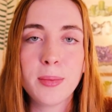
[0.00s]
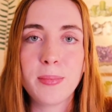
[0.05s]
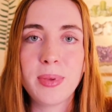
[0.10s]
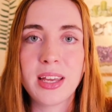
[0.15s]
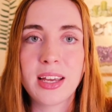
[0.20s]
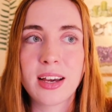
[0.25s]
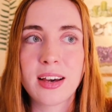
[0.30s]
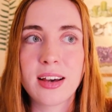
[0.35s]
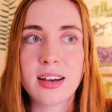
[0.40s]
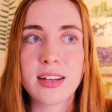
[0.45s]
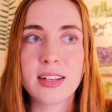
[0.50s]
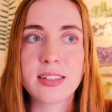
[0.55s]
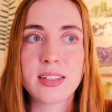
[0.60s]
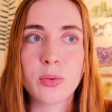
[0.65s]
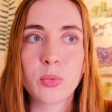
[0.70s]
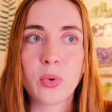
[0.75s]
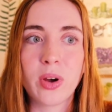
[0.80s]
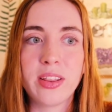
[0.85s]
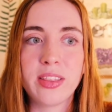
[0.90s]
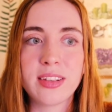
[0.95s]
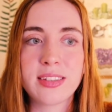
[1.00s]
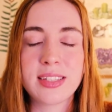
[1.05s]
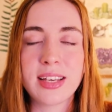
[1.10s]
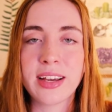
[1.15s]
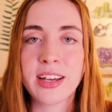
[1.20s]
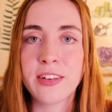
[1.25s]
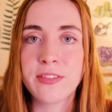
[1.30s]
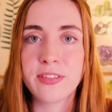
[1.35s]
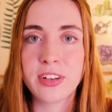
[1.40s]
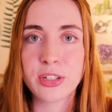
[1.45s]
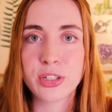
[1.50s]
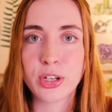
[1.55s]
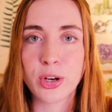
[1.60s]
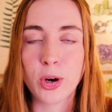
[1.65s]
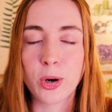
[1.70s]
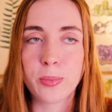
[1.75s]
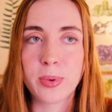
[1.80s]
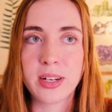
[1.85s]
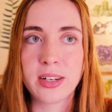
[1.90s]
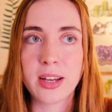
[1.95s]
because when the second
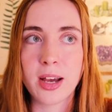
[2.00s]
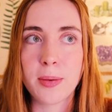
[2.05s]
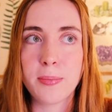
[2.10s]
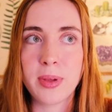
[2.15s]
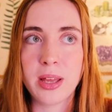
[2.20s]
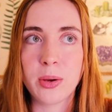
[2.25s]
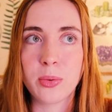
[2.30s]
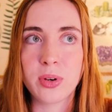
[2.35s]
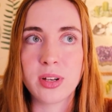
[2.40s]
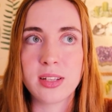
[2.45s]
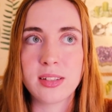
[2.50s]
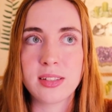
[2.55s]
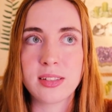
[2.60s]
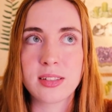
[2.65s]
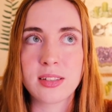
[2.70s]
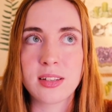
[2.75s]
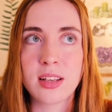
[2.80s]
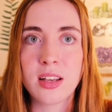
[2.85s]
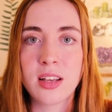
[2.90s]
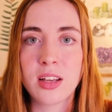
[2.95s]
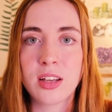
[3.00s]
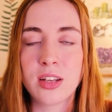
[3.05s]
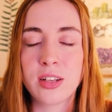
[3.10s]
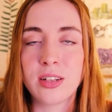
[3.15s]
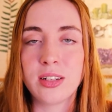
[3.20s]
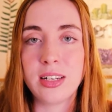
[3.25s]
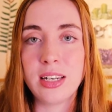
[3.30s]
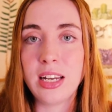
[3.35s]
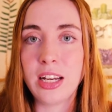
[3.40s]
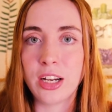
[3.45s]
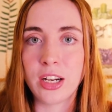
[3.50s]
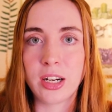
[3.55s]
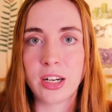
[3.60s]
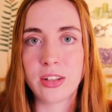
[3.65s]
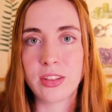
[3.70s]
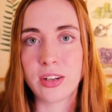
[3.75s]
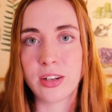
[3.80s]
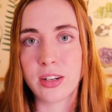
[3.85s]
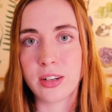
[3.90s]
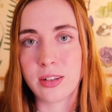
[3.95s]
fissure opened up, it was
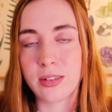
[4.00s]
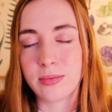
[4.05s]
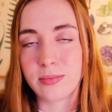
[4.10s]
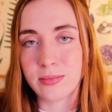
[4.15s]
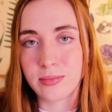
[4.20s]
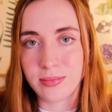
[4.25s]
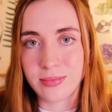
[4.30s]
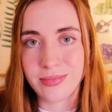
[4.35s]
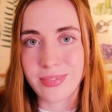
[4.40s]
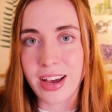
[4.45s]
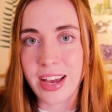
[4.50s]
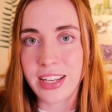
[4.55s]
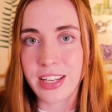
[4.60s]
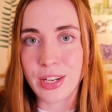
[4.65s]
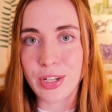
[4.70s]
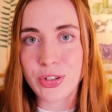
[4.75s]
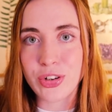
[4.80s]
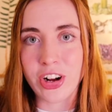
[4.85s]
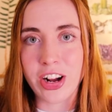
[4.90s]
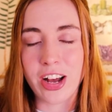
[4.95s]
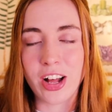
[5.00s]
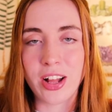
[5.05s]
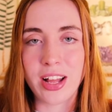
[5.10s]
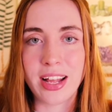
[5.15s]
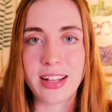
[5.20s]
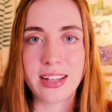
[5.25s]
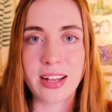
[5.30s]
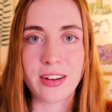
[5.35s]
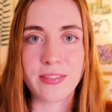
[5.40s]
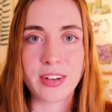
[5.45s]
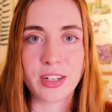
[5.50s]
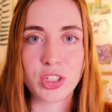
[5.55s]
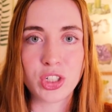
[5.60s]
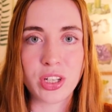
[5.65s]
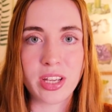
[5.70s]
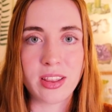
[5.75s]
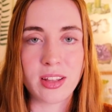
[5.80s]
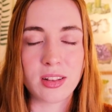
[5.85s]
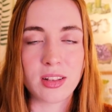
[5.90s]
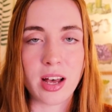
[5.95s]
near the hiking trail and then
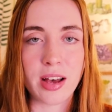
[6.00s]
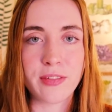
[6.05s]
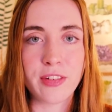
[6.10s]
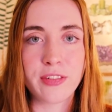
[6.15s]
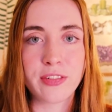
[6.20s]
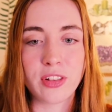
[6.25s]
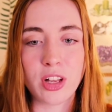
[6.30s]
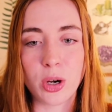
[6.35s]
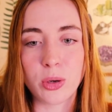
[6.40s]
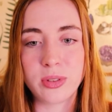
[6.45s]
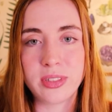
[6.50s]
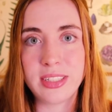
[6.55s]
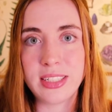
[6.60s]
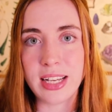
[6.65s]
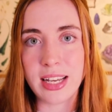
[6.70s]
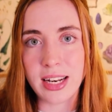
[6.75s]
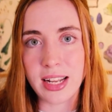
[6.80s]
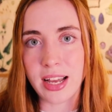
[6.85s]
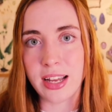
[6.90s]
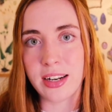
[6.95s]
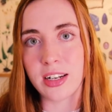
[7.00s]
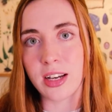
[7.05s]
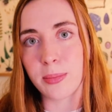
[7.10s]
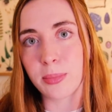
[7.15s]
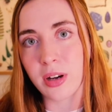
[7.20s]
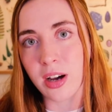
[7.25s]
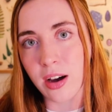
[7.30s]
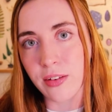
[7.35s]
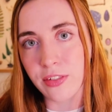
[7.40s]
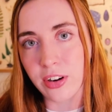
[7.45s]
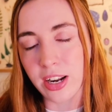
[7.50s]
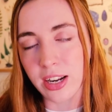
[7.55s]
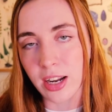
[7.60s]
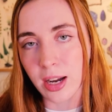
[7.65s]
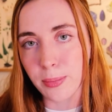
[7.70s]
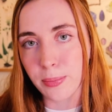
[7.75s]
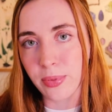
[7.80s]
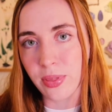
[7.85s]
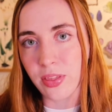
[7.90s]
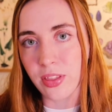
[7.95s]
eventually the lava flow did end up covering
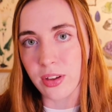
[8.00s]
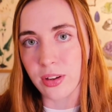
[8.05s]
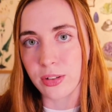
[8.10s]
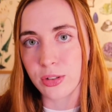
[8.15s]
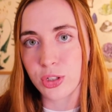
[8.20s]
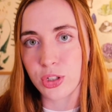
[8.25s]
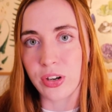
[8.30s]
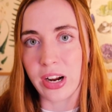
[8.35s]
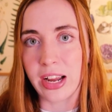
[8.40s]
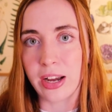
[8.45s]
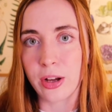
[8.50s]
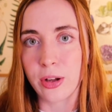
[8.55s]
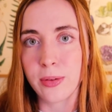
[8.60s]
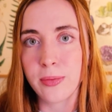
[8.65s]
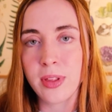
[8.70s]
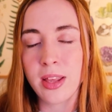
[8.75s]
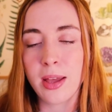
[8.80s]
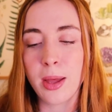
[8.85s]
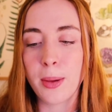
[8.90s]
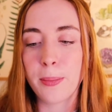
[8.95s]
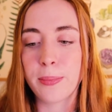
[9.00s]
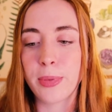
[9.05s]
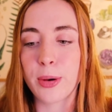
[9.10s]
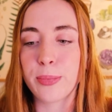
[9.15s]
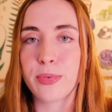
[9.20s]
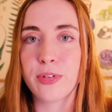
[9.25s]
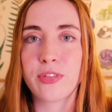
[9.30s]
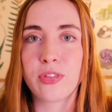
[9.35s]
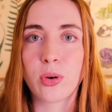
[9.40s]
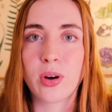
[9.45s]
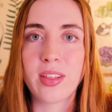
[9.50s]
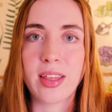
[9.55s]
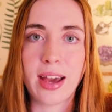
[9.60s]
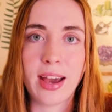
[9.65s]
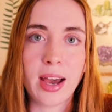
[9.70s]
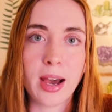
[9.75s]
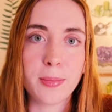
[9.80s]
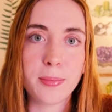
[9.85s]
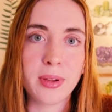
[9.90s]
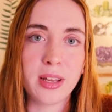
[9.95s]
up the trail but before that
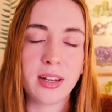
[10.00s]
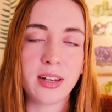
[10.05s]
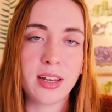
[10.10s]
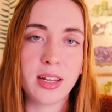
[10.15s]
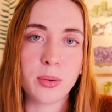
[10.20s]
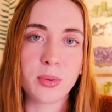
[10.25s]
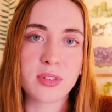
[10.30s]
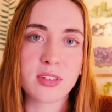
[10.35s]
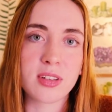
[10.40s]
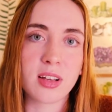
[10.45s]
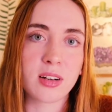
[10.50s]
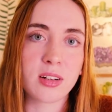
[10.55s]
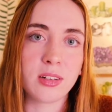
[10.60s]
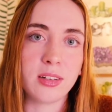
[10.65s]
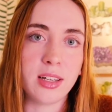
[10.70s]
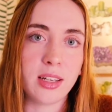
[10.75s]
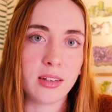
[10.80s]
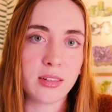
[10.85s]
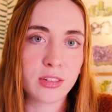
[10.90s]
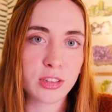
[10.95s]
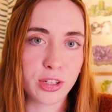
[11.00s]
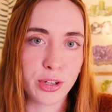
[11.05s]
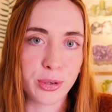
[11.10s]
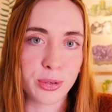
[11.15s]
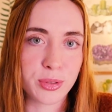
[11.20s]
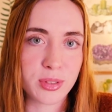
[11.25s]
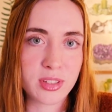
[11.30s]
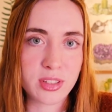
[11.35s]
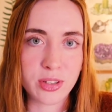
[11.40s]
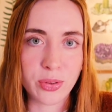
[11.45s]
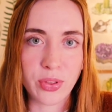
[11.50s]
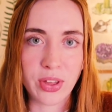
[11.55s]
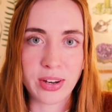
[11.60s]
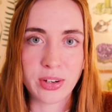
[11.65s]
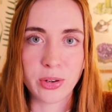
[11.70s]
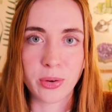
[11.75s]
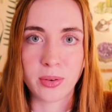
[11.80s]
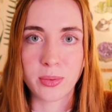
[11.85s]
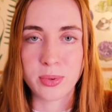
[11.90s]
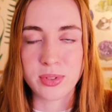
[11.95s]
happened it was luckily closed so that
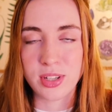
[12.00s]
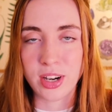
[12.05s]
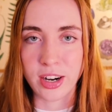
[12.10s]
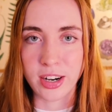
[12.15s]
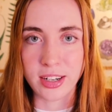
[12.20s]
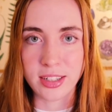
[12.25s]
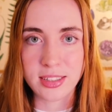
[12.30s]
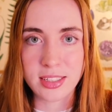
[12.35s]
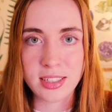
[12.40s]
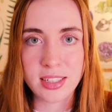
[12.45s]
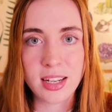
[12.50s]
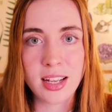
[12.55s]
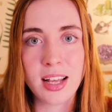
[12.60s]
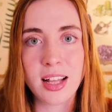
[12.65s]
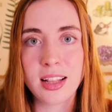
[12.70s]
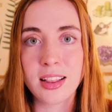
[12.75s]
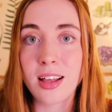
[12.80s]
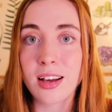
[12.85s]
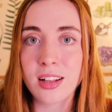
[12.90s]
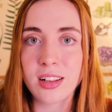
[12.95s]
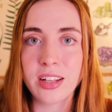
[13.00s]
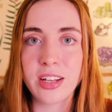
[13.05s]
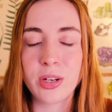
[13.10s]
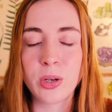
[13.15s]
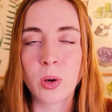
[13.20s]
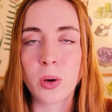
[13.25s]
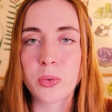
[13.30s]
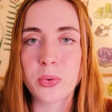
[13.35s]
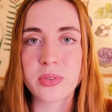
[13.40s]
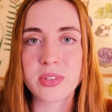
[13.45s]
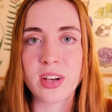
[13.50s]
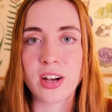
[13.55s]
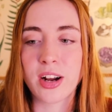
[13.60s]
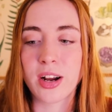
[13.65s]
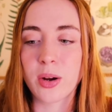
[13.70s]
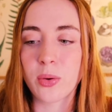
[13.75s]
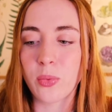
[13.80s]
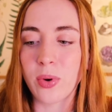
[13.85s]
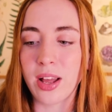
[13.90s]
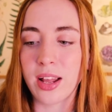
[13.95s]
no one was hurt luckily no one was
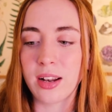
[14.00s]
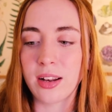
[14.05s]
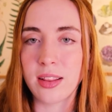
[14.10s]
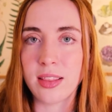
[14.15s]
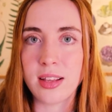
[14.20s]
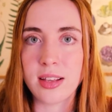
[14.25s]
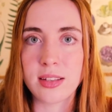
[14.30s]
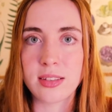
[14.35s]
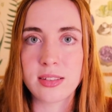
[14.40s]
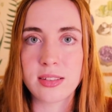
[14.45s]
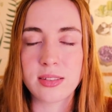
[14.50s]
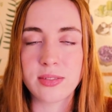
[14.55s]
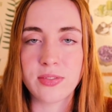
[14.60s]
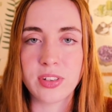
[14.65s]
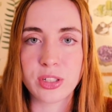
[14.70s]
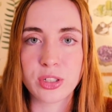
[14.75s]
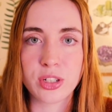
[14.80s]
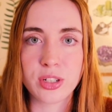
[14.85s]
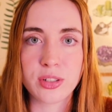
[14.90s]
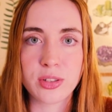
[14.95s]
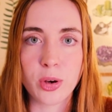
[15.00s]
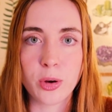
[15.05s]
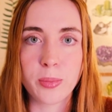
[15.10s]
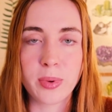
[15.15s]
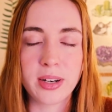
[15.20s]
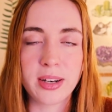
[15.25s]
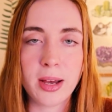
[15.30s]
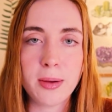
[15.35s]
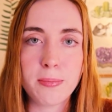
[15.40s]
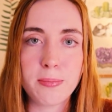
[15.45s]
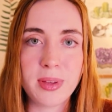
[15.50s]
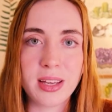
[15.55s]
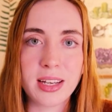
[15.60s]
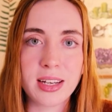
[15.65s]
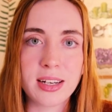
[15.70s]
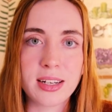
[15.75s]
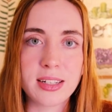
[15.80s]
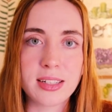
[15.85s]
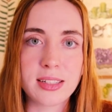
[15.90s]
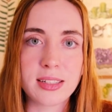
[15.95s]
hurt when these fissures opened up
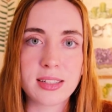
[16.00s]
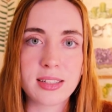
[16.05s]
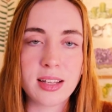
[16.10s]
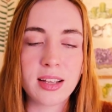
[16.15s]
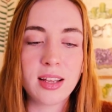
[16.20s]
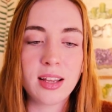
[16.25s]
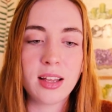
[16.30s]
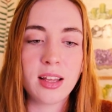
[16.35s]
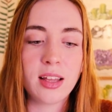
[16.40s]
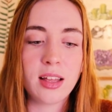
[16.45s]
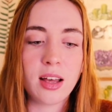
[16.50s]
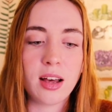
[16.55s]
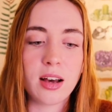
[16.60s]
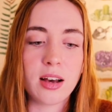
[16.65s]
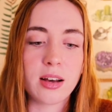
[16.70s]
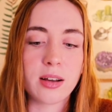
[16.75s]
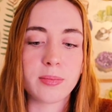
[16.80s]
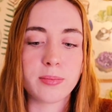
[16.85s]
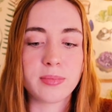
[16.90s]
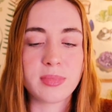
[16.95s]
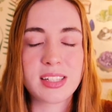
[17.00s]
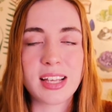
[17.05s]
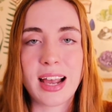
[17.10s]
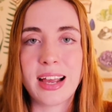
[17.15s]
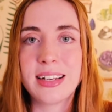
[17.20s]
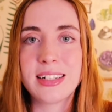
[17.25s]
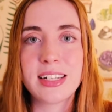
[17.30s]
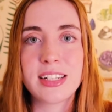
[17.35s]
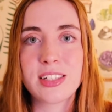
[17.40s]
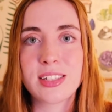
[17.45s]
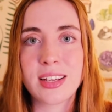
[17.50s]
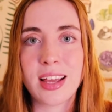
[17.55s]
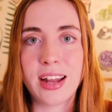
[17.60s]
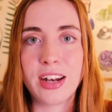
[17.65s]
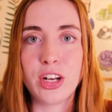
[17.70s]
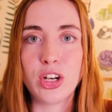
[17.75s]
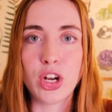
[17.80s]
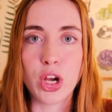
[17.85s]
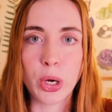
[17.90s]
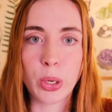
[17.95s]
because um, scientists
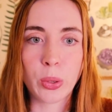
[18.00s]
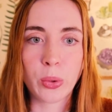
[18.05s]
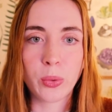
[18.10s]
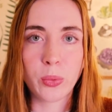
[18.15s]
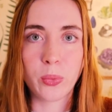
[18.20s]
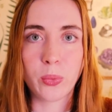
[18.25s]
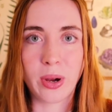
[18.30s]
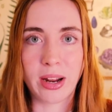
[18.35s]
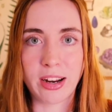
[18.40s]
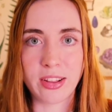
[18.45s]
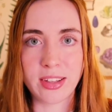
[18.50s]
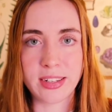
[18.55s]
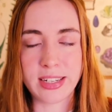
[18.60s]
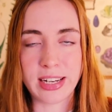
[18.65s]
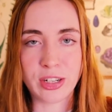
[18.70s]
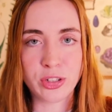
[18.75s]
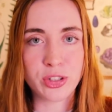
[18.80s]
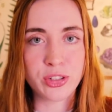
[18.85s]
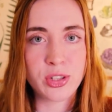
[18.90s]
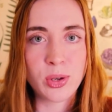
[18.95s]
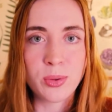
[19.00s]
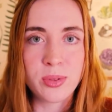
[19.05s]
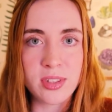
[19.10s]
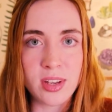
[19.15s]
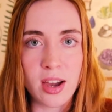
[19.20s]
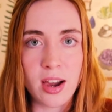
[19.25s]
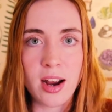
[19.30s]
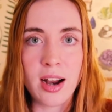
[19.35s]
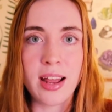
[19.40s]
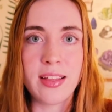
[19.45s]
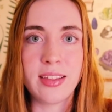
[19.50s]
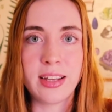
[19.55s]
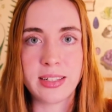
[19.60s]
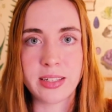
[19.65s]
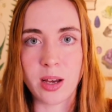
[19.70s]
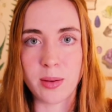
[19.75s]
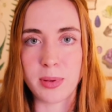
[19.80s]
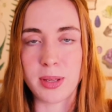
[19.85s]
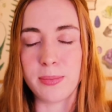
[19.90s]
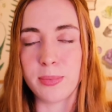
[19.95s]
kind of know where the danger zones are and they
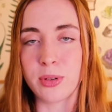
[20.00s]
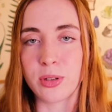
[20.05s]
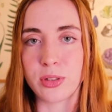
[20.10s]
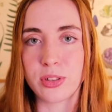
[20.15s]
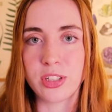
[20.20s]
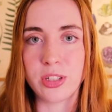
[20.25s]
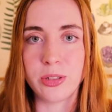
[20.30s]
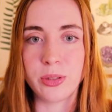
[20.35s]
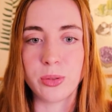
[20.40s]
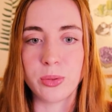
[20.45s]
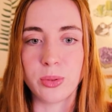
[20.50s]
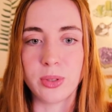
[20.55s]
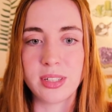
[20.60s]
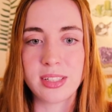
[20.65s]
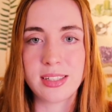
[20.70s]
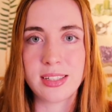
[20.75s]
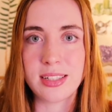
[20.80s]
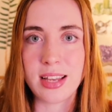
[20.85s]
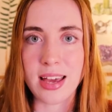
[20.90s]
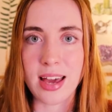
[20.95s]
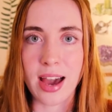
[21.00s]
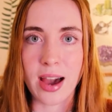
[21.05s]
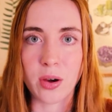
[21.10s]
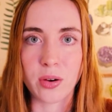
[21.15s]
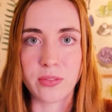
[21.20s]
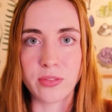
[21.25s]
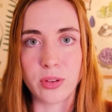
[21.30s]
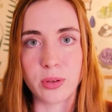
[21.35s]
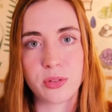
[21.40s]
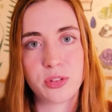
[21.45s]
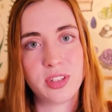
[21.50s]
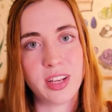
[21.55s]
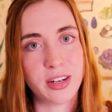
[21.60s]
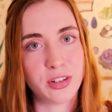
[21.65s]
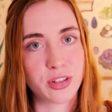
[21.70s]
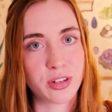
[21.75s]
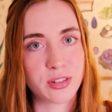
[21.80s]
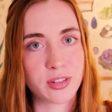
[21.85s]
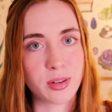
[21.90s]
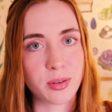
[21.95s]
tell people to stay out of those
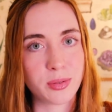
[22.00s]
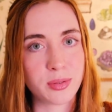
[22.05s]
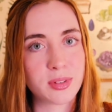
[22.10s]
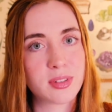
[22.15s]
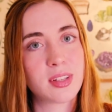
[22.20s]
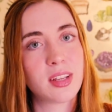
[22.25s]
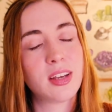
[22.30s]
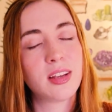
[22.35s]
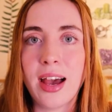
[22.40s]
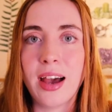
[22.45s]
danger zones.